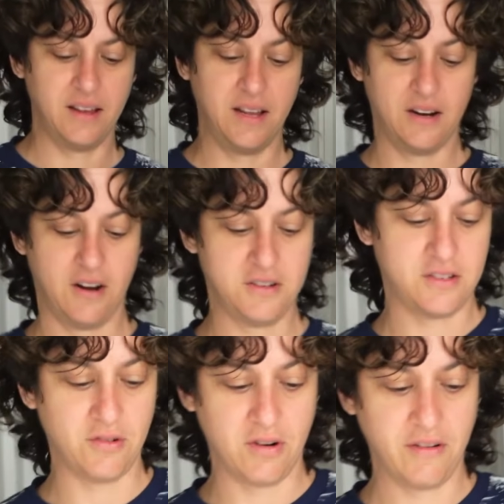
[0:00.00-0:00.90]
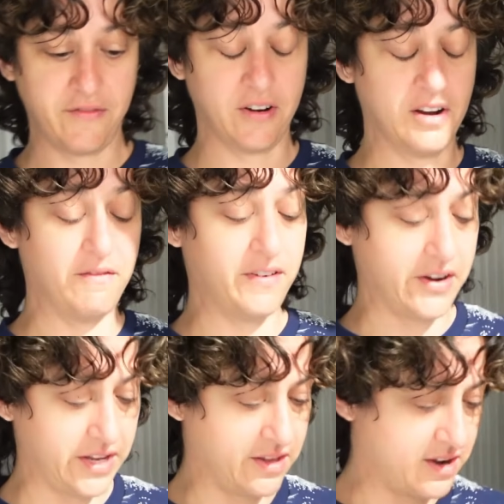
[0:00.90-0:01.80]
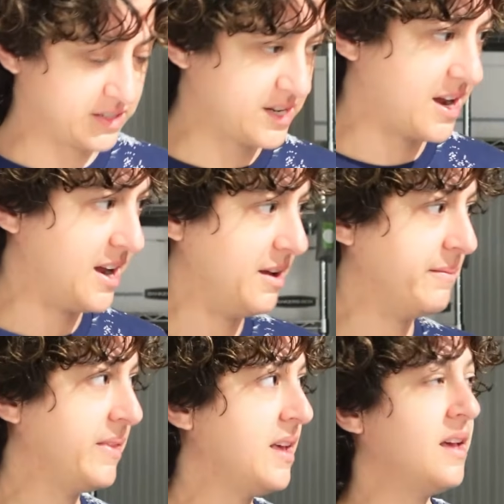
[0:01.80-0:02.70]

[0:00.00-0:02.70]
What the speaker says: in our store for a very long time.